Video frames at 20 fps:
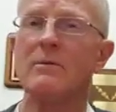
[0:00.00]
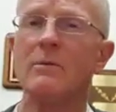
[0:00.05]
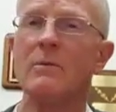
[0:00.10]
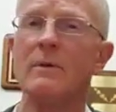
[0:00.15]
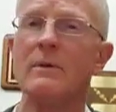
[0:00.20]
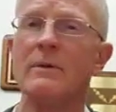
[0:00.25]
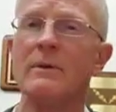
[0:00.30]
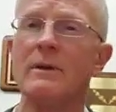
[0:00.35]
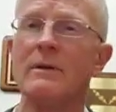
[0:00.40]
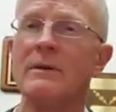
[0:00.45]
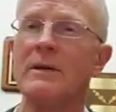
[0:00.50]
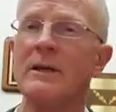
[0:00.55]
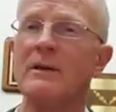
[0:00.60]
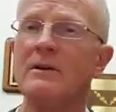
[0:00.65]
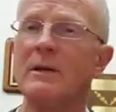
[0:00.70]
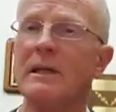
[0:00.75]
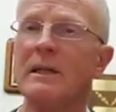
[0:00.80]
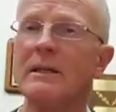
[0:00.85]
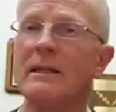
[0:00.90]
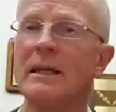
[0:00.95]
when they're
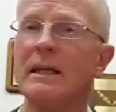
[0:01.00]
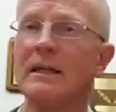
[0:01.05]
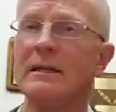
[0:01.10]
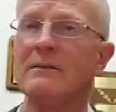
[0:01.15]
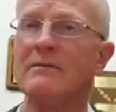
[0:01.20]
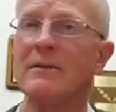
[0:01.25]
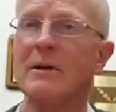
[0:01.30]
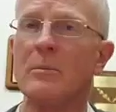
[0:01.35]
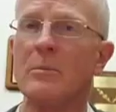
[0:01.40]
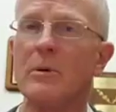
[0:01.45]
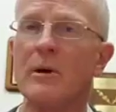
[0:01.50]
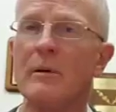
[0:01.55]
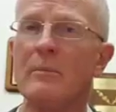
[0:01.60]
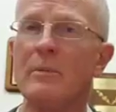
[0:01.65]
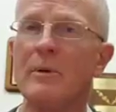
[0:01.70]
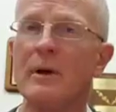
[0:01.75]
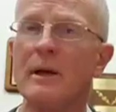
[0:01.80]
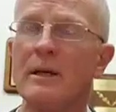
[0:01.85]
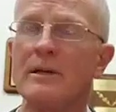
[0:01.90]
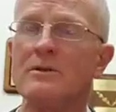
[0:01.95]
nearing the end of their
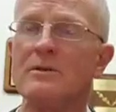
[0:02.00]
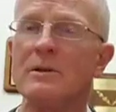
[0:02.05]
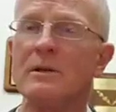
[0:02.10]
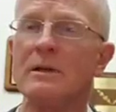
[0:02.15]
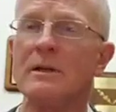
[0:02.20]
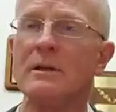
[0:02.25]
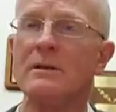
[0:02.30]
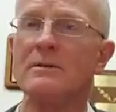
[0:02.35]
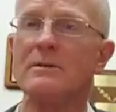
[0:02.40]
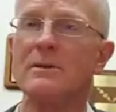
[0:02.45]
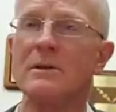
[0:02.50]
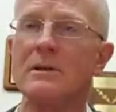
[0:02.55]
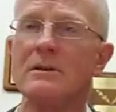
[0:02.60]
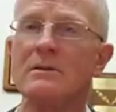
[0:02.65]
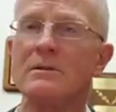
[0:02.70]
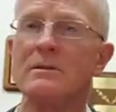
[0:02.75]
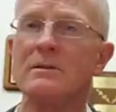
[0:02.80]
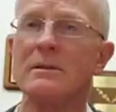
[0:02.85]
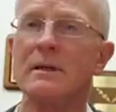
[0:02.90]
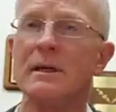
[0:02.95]
preparation, and
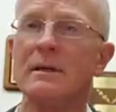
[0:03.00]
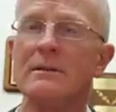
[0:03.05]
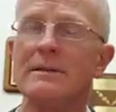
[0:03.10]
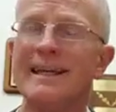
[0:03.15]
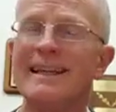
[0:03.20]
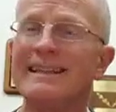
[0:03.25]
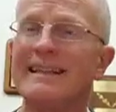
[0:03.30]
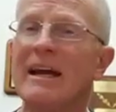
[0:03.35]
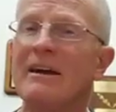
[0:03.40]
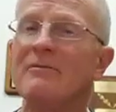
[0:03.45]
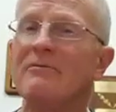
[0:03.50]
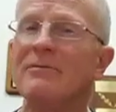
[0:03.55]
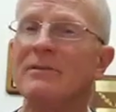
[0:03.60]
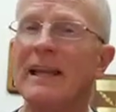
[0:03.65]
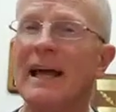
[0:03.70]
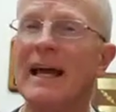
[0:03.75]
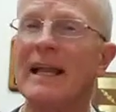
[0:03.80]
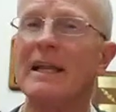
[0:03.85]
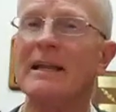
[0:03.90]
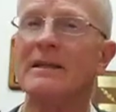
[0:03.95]
just take that
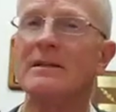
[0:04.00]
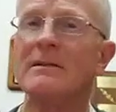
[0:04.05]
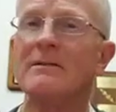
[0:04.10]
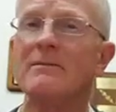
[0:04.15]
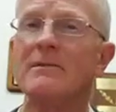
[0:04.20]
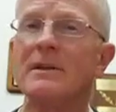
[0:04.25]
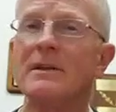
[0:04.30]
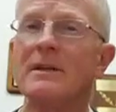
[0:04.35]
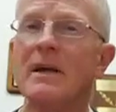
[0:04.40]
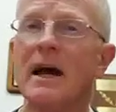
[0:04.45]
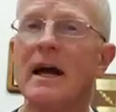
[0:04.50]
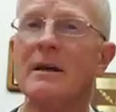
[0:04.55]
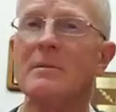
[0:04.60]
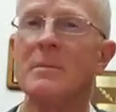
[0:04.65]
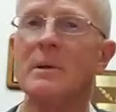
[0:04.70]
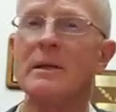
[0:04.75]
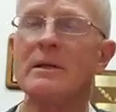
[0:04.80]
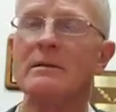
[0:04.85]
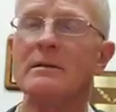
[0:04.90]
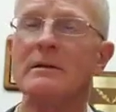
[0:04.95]
flat end of the
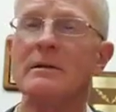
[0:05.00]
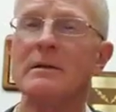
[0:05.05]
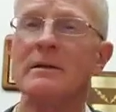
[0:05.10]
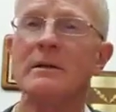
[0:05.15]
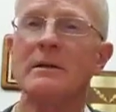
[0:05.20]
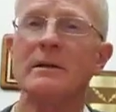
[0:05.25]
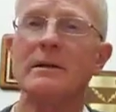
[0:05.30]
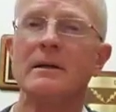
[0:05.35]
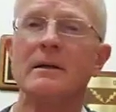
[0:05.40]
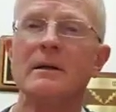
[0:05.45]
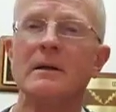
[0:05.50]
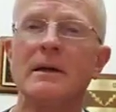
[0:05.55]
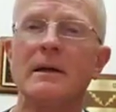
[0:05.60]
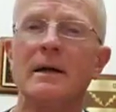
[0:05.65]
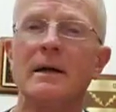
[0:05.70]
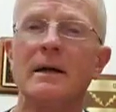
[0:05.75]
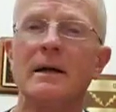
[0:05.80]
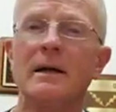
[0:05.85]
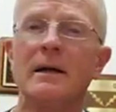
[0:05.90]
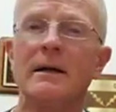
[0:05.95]
diamond
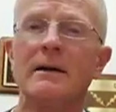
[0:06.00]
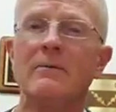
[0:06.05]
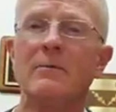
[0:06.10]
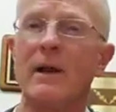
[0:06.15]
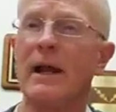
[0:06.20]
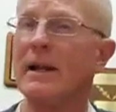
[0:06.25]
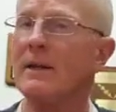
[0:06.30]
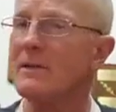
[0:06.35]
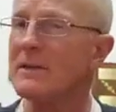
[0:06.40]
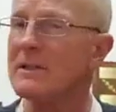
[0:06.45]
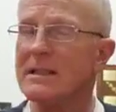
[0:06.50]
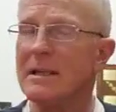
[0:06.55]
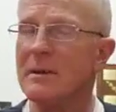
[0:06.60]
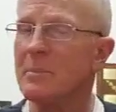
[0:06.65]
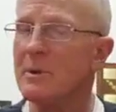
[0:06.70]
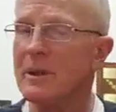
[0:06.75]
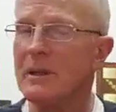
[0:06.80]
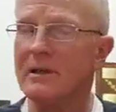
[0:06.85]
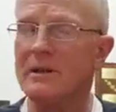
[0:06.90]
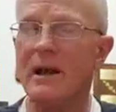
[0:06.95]
right
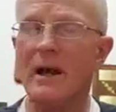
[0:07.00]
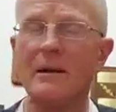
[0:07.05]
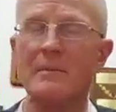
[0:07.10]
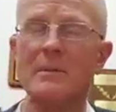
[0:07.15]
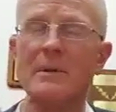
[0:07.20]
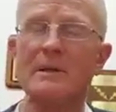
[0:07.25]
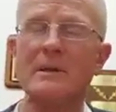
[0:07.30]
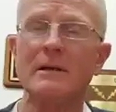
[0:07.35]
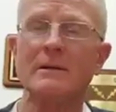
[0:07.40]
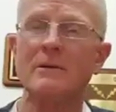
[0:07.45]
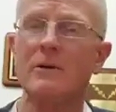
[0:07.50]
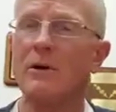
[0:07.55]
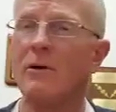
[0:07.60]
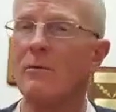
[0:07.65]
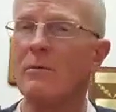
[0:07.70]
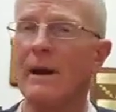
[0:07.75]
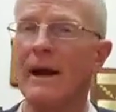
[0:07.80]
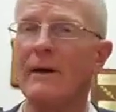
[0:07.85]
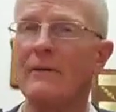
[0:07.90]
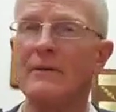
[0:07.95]
tip of the diamond and go
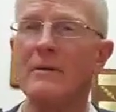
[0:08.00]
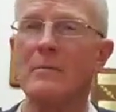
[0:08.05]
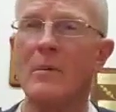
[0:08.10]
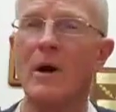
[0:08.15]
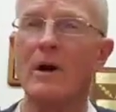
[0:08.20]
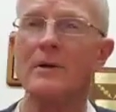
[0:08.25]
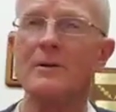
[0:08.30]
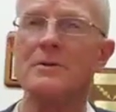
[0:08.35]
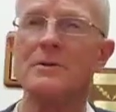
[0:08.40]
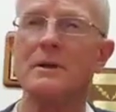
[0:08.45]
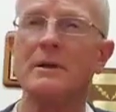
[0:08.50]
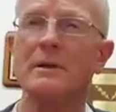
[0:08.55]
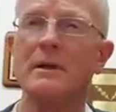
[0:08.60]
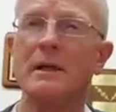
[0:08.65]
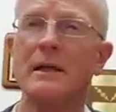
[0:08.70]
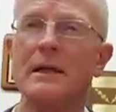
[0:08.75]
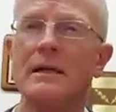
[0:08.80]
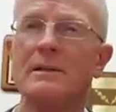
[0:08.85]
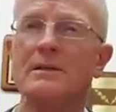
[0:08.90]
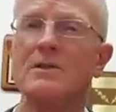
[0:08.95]
around the margin
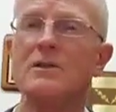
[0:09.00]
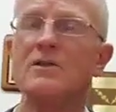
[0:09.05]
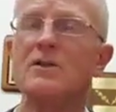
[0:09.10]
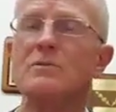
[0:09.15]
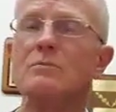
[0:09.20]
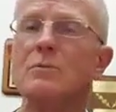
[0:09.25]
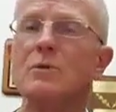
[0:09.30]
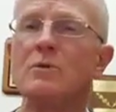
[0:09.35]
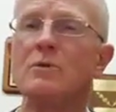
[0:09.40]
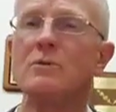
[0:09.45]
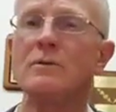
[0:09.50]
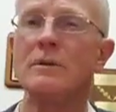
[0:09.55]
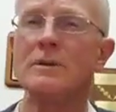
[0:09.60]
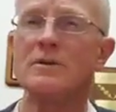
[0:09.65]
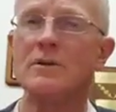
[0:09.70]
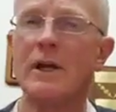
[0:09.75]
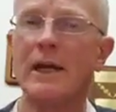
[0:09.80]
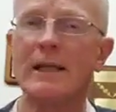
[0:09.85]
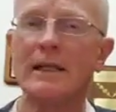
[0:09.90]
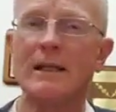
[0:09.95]
and smooth the
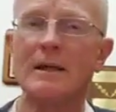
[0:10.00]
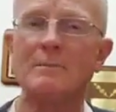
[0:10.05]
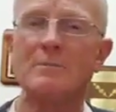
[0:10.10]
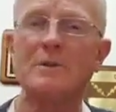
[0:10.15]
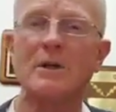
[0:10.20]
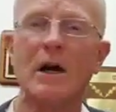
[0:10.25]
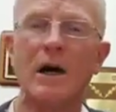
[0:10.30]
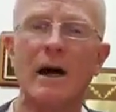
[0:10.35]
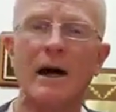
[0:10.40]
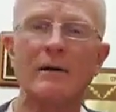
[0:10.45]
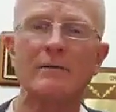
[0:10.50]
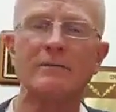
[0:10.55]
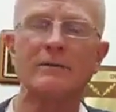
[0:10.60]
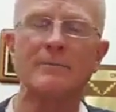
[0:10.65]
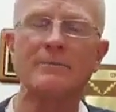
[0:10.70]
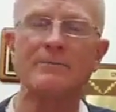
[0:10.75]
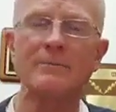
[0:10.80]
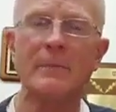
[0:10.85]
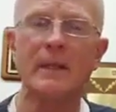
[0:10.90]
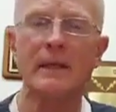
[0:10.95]
J-lips off.
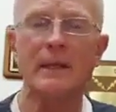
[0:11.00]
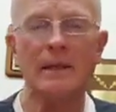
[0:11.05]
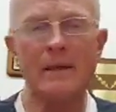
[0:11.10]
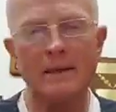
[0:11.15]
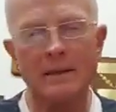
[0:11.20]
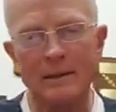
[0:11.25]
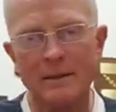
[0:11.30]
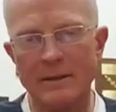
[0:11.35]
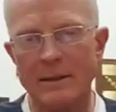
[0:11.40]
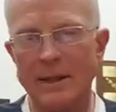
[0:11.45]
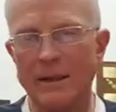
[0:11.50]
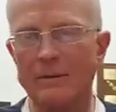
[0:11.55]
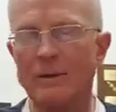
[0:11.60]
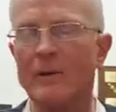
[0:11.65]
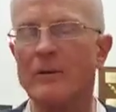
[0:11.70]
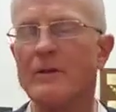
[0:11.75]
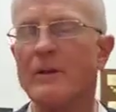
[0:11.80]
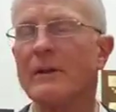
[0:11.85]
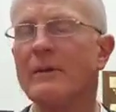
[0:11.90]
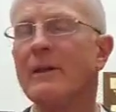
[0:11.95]
The other
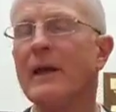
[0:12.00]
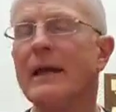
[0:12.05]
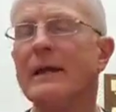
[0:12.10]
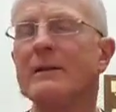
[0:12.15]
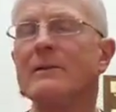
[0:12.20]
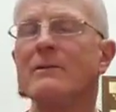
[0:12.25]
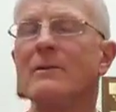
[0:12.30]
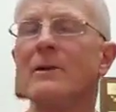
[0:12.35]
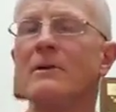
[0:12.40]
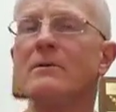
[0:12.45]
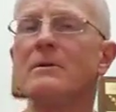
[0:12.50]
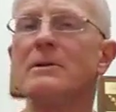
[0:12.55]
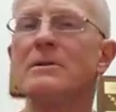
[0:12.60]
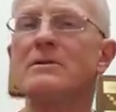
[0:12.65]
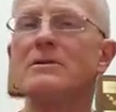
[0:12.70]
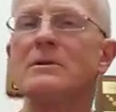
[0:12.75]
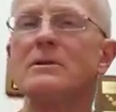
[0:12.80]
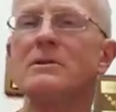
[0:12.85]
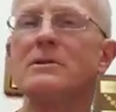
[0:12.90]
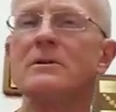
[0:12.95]
thing they can do is
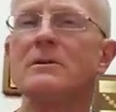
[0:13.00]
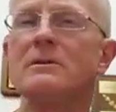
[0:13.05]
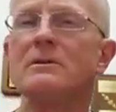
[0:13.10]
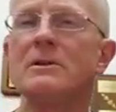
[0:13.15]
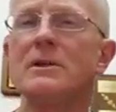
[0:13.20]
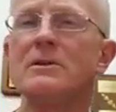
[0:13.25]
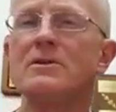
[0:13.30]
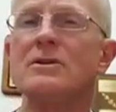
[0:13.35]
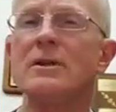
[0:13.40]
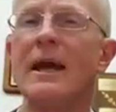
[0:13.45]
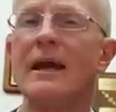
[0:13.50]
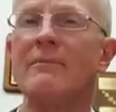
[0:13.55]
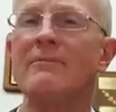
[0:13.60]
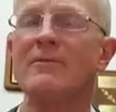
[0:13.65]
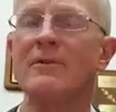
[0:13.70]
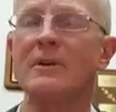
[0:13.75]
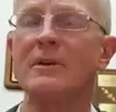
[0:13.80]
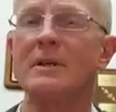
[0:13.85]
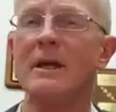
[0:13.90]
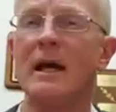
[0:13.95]
just use a
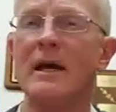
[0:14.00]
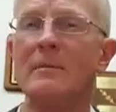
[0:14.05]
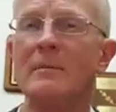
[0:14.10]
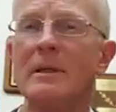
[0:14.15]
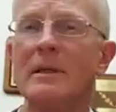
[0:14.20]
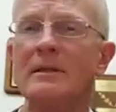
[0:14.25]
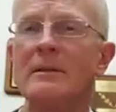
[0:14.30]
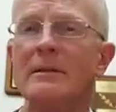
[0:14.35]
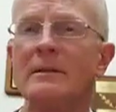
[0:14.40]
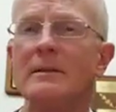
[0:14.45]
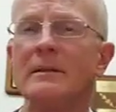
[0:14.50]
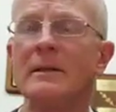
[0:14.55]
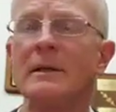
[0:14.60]
chamfered diamond.